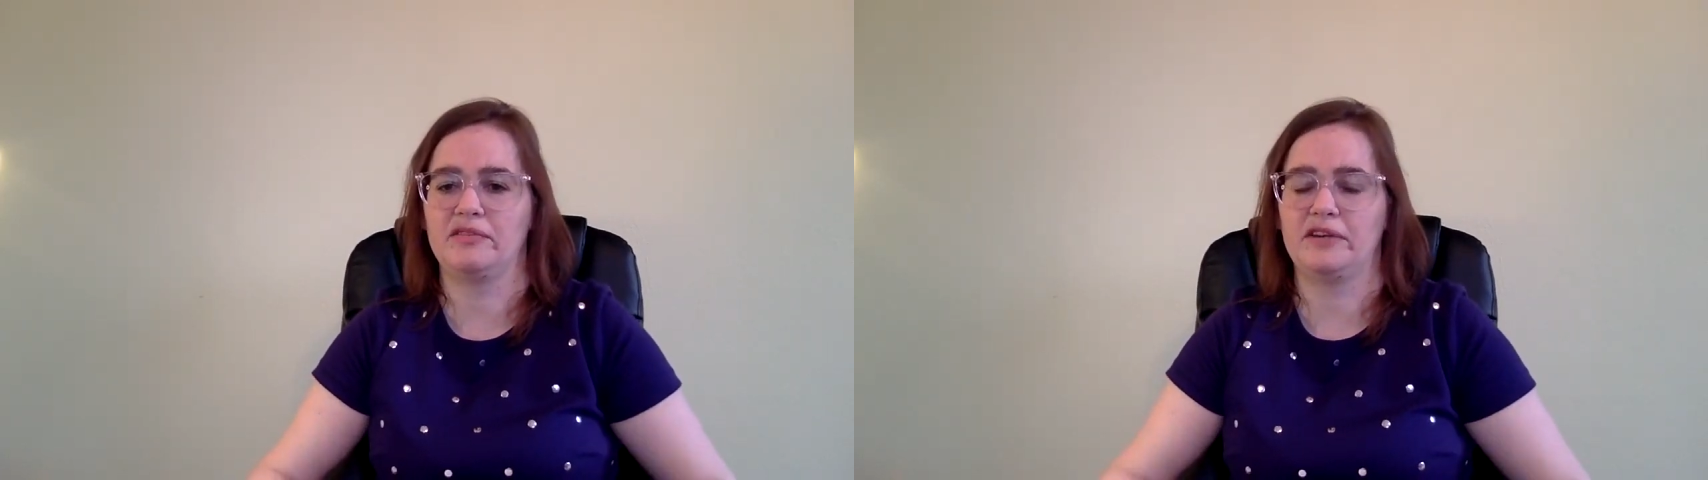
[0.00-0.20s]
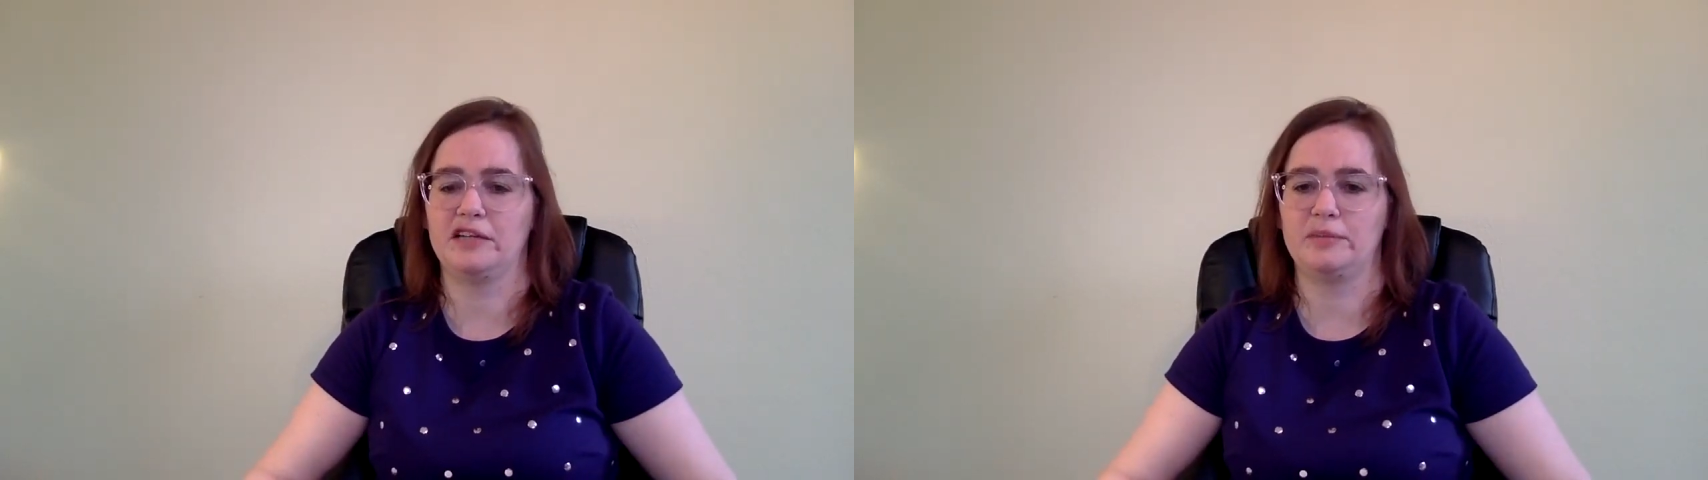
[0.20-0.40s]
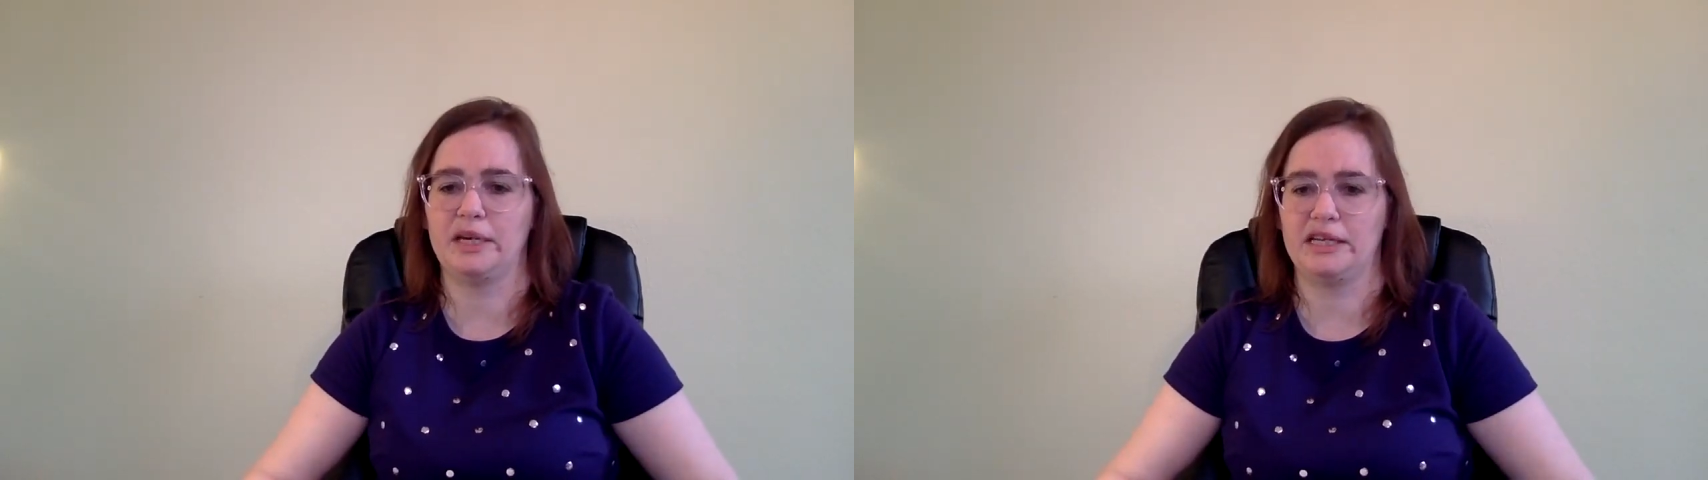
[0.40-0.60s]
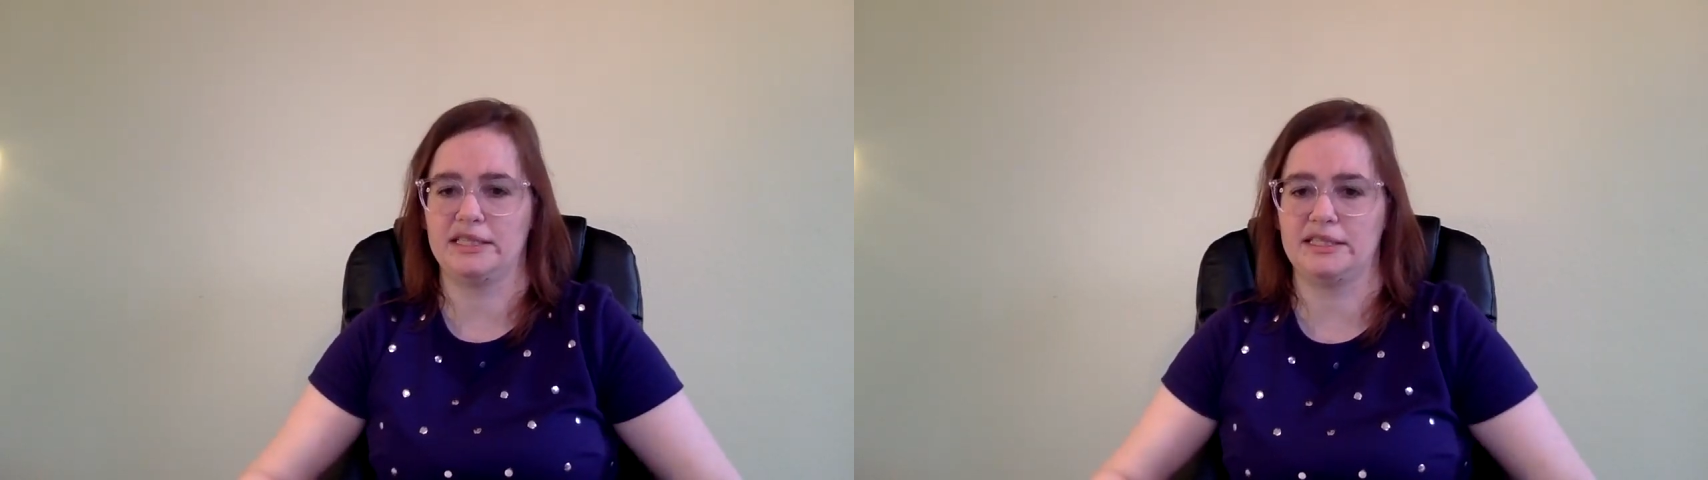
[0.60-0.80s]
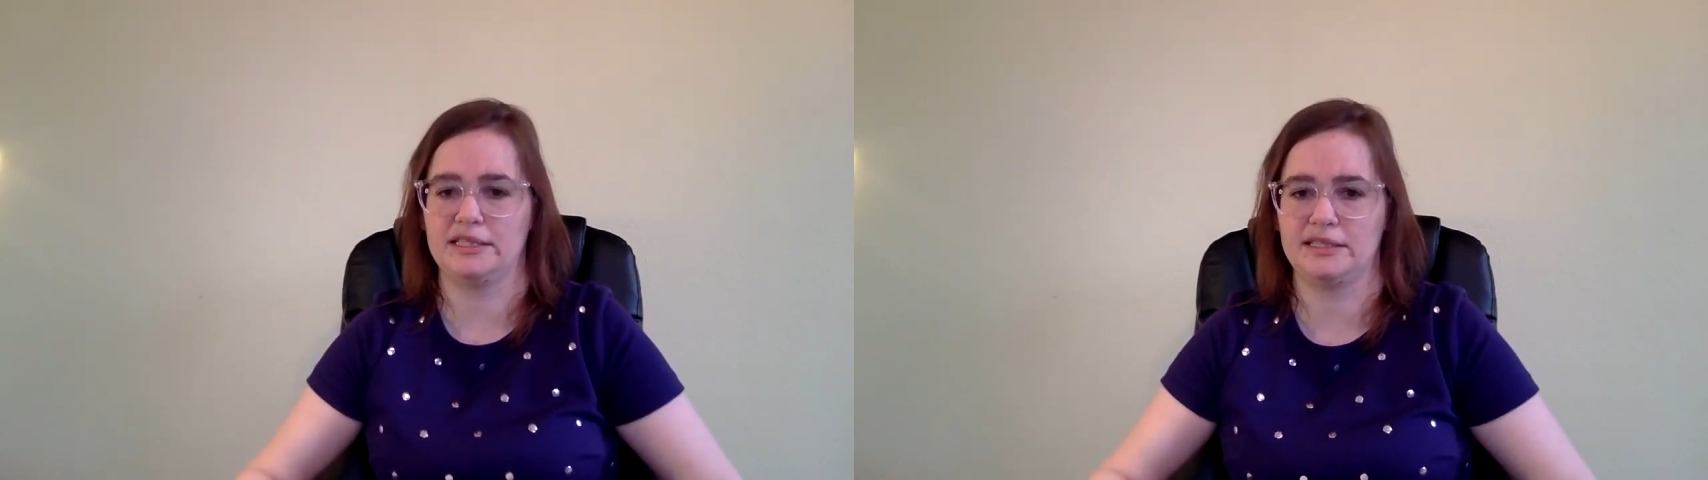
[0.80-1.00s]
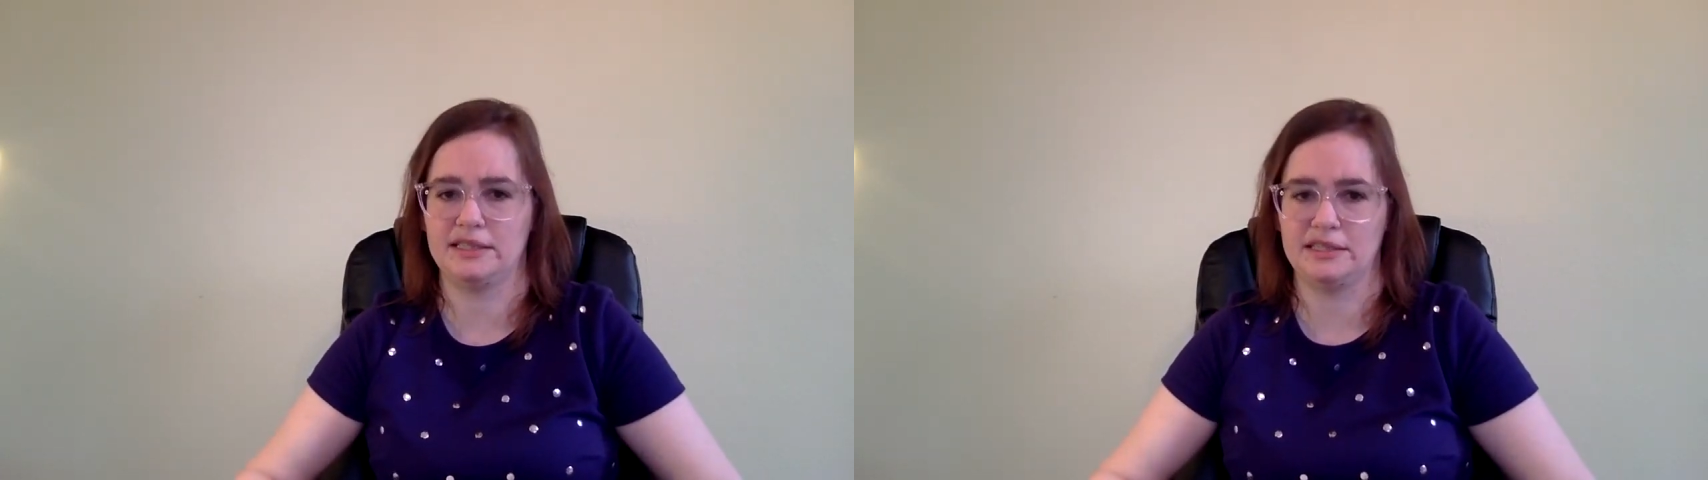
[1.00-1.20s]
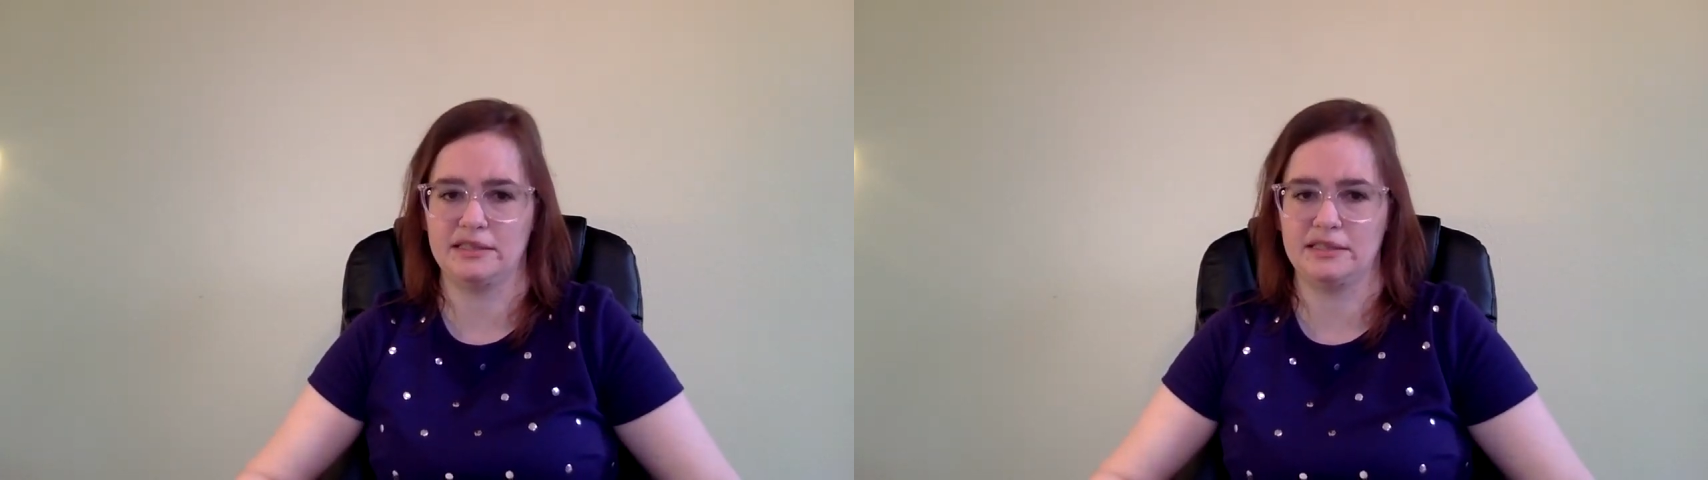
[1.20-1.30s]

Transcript: filed by SEC.